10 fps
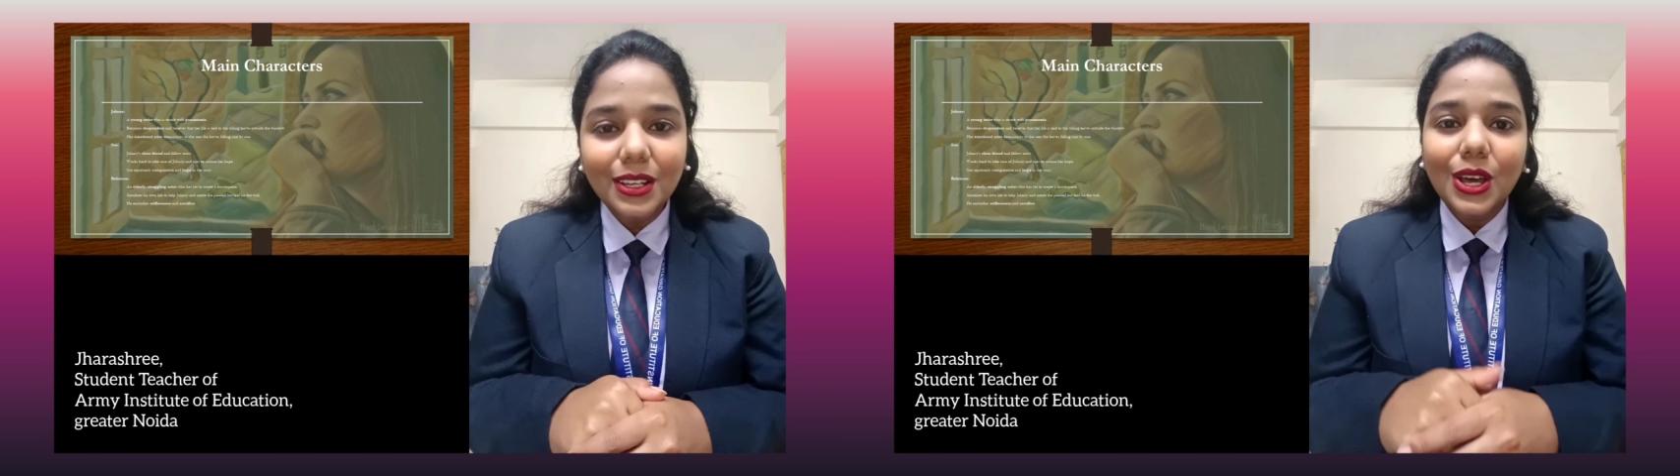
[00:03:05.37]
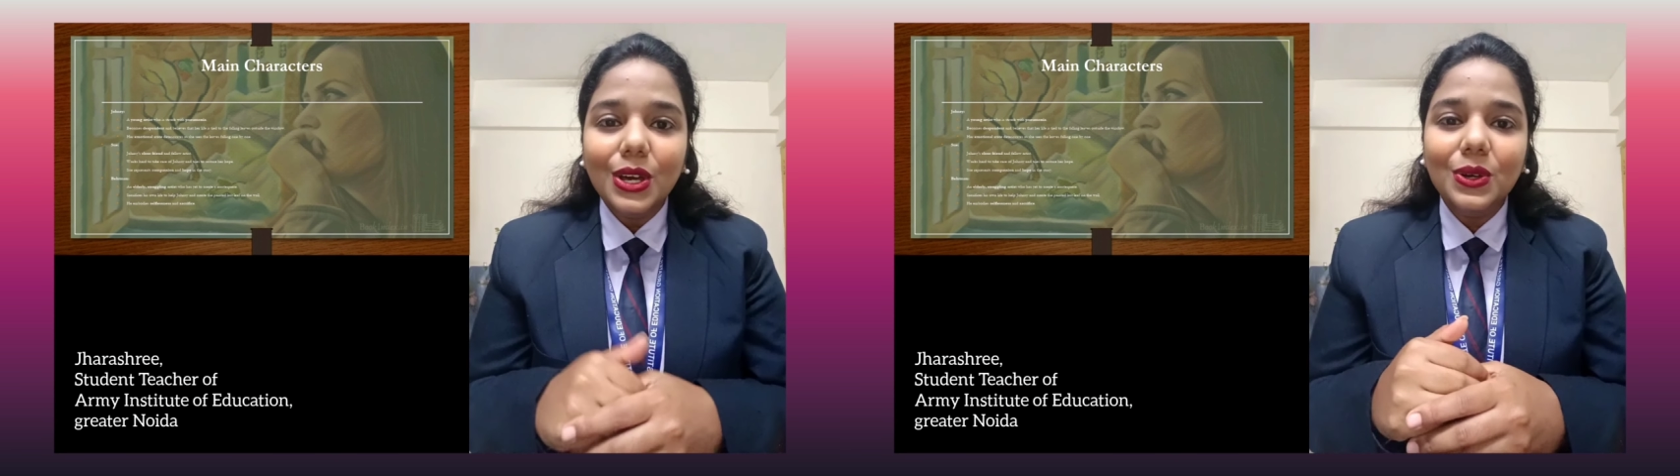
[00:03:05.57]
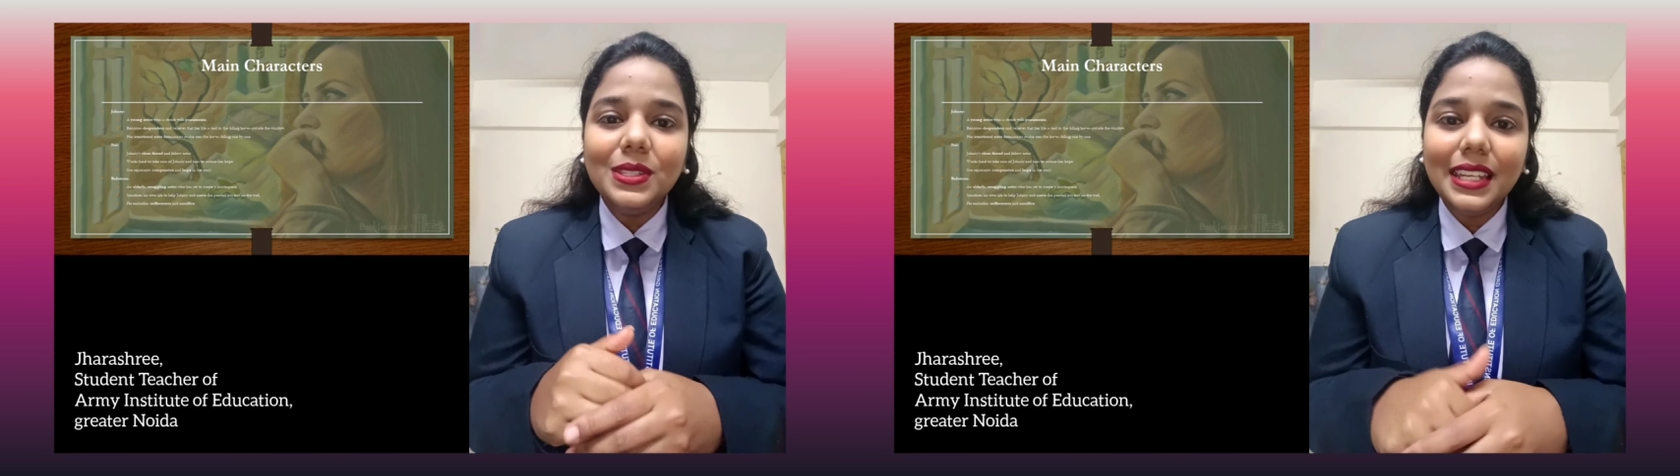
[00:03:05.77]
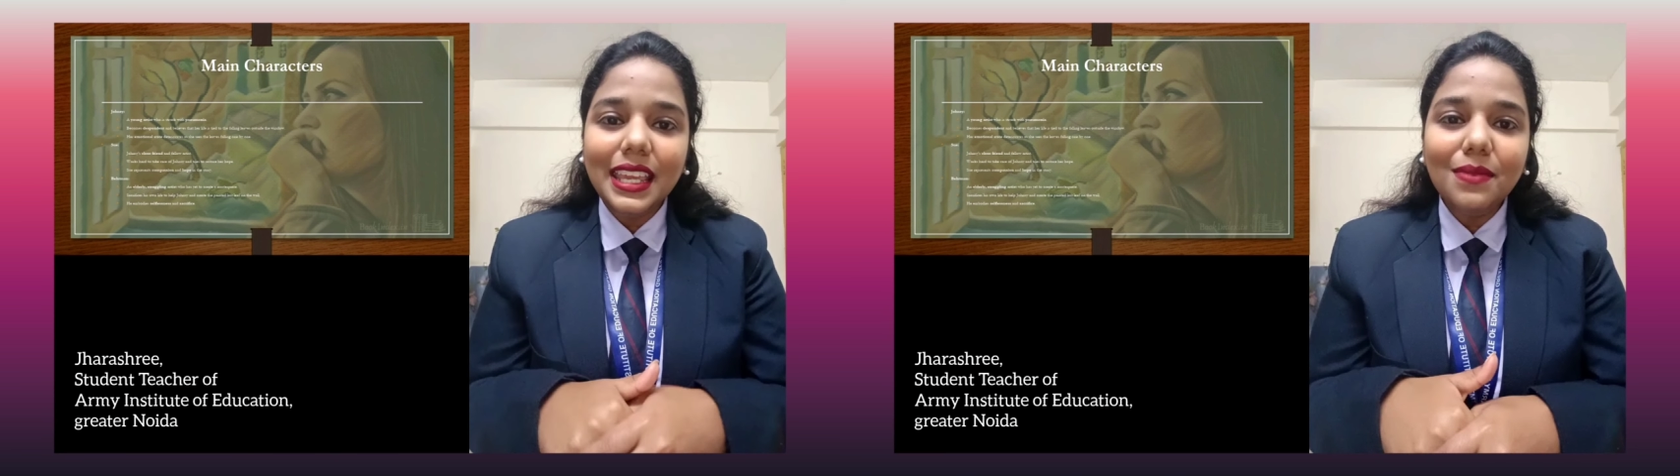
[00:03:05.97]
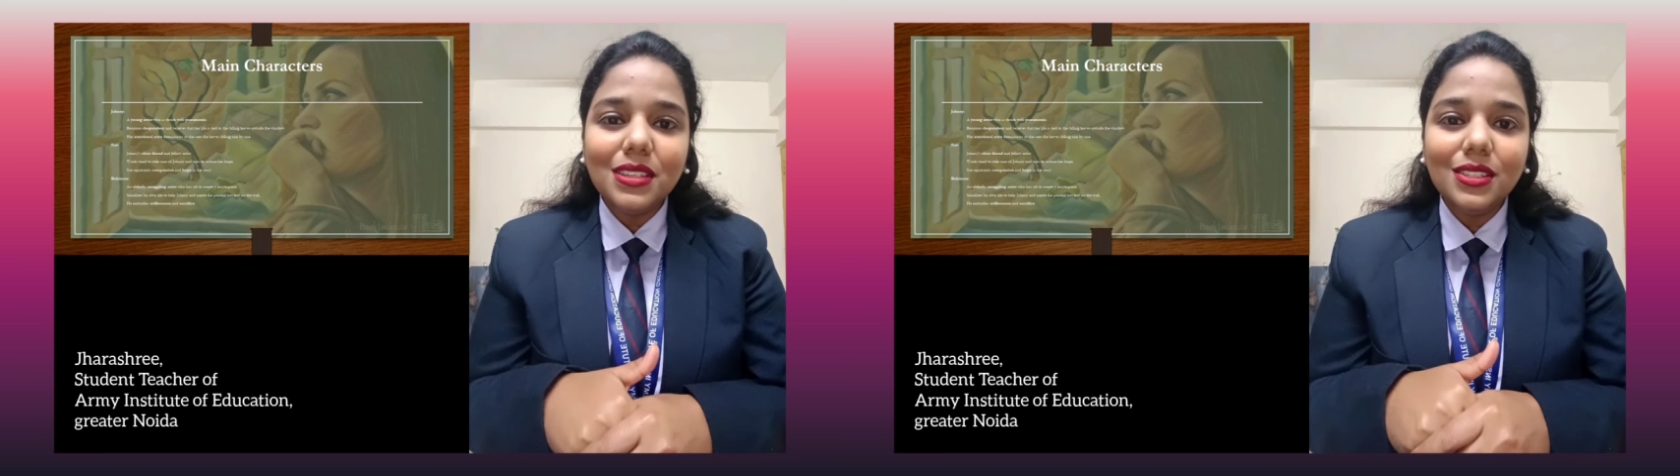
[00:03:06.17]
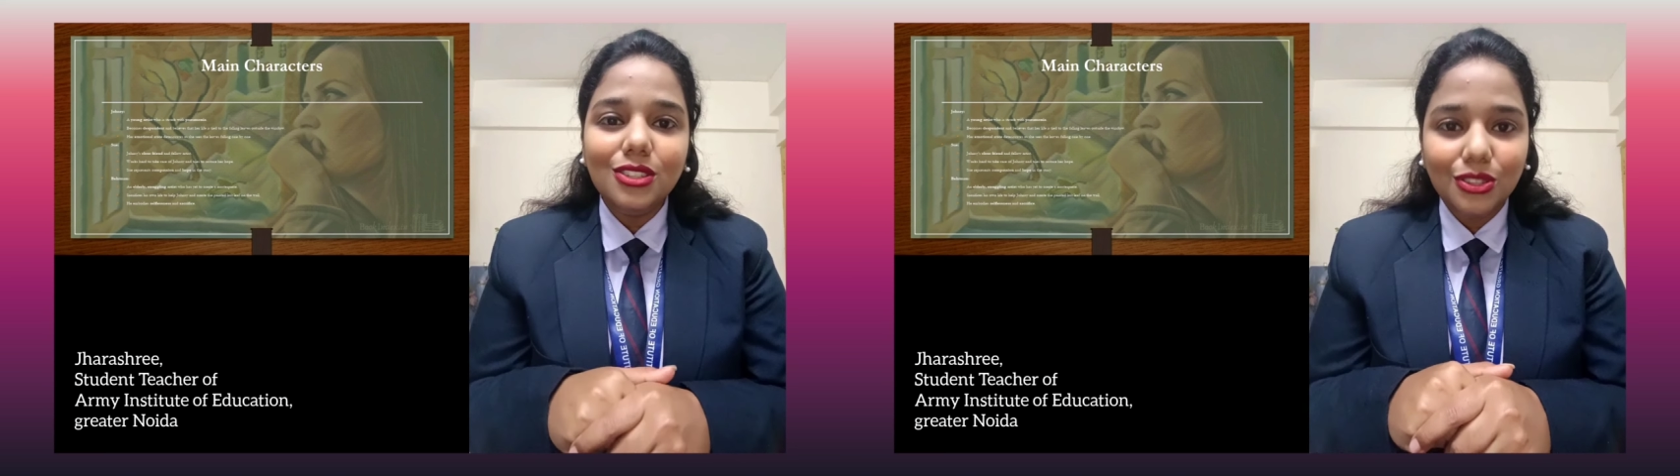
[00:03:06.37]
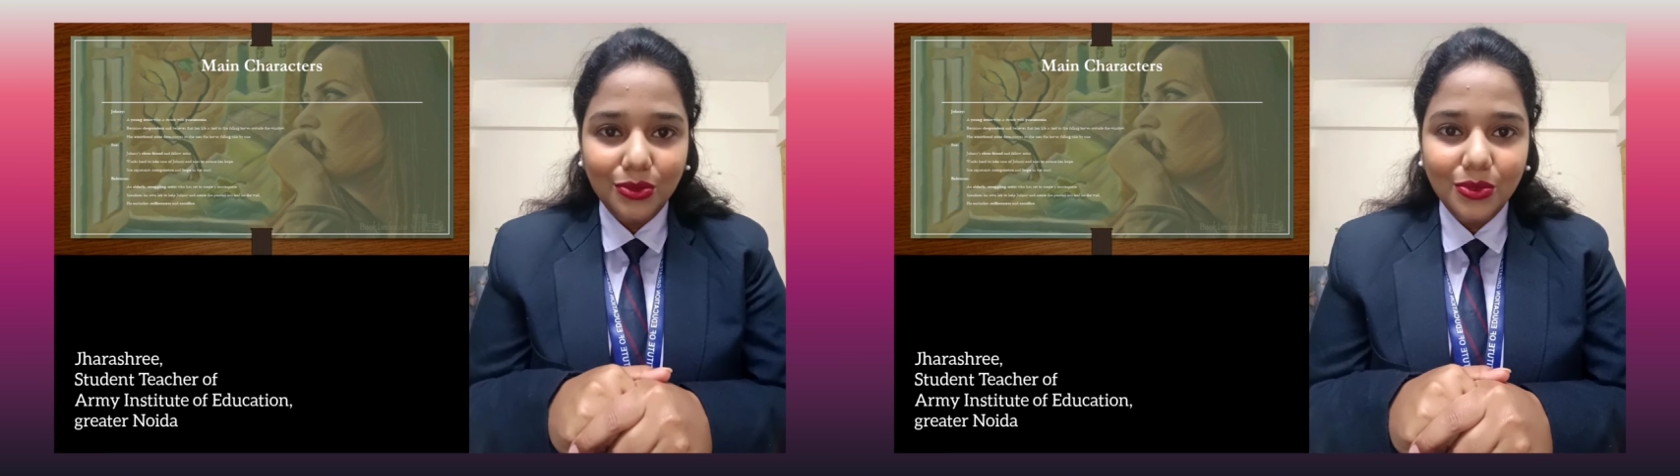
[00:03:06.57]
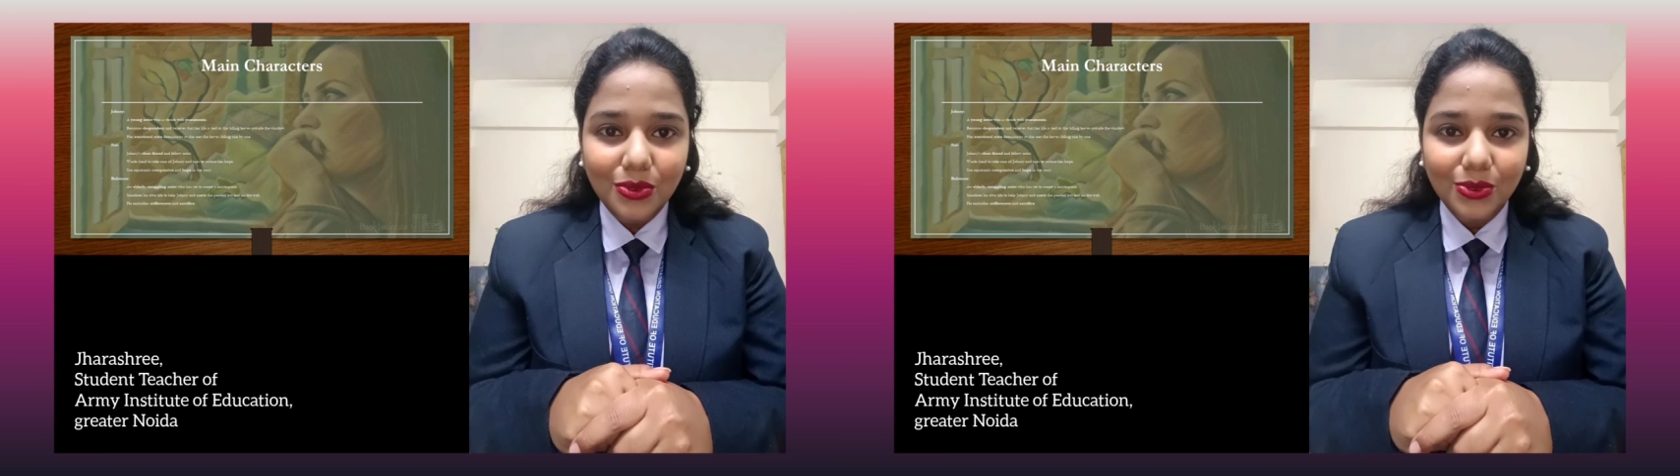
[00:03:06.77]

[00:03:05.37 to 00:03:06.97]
whose name is Sue.